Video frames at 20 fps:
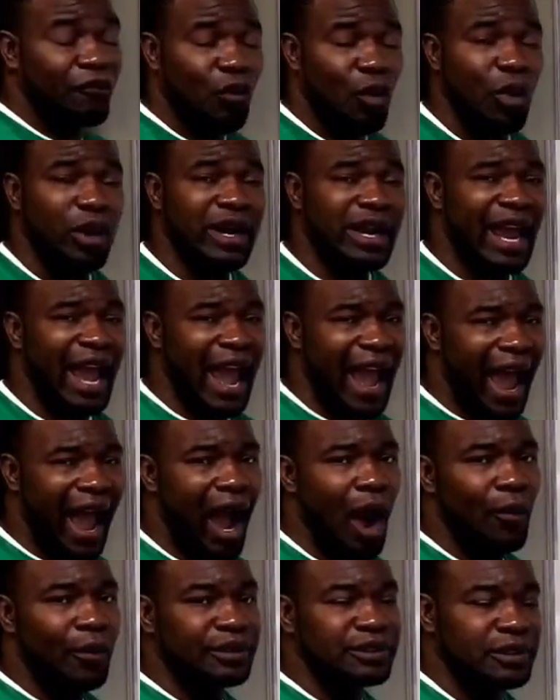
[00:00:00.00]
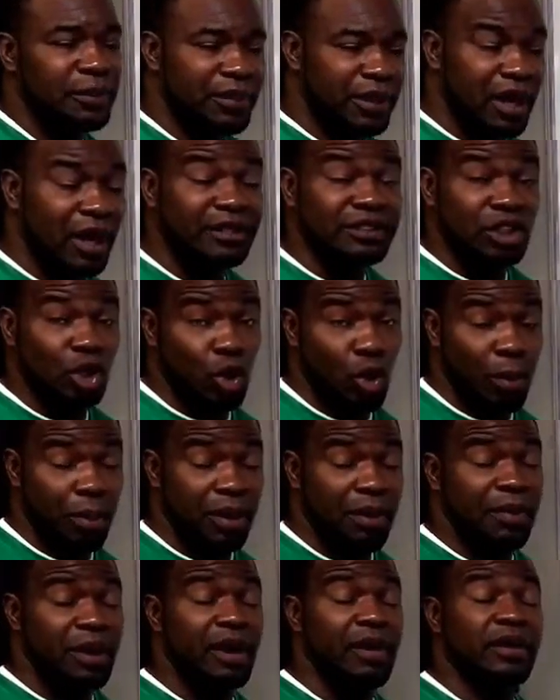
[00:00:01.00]
40 hours because in
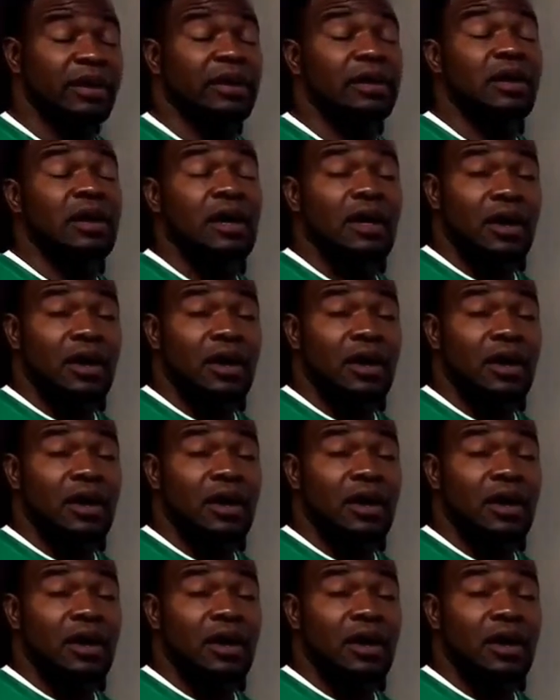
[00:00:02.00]
corporate America